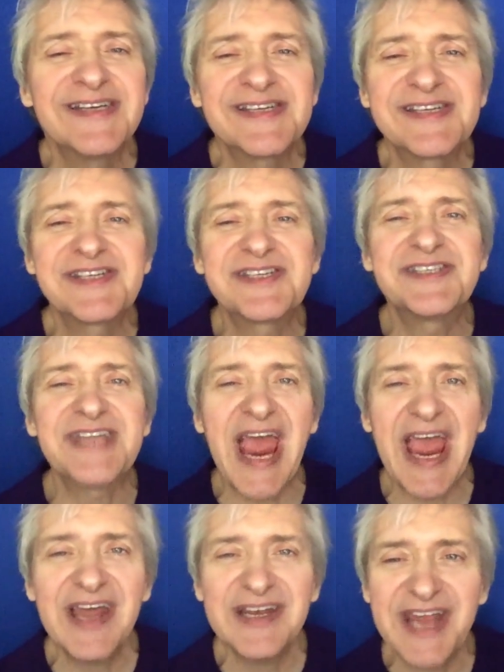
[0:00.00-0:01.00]

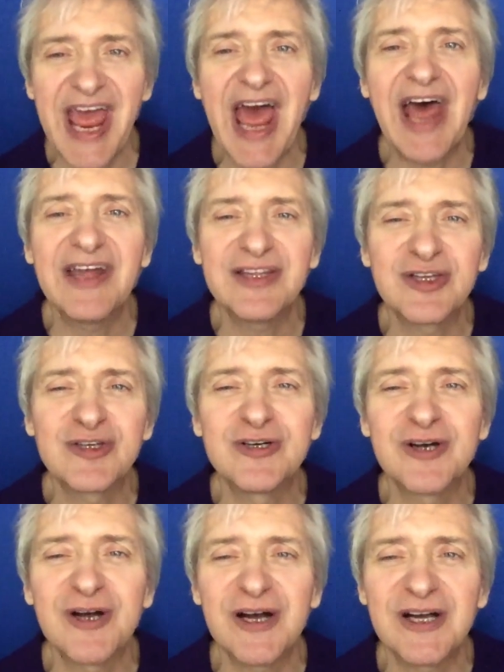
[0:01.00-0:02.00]
Stand at the
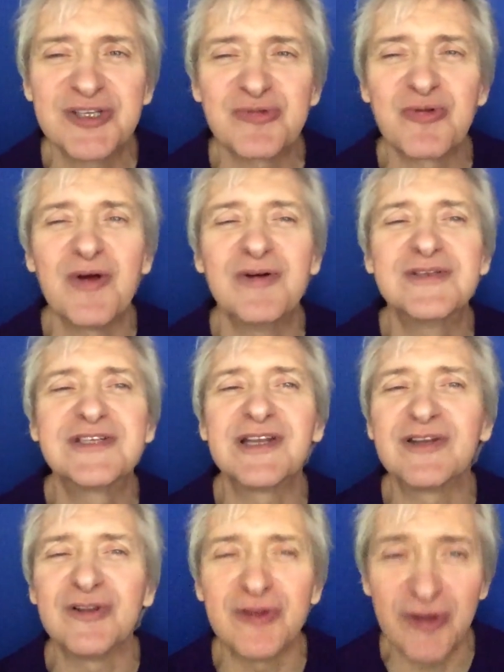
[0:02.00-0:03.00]
crossroads
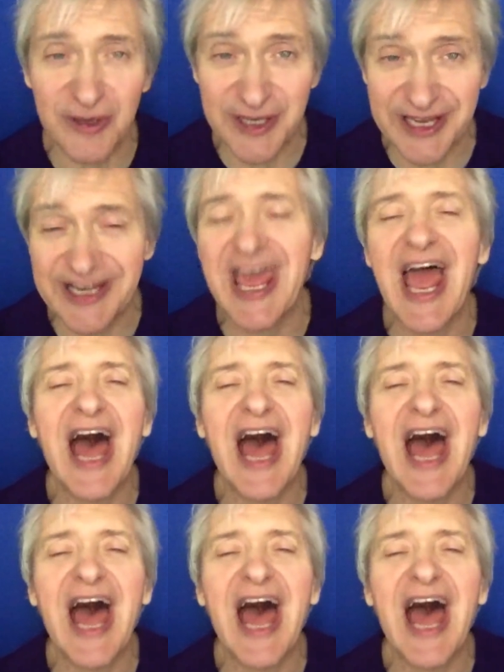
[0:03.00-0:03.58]
and look and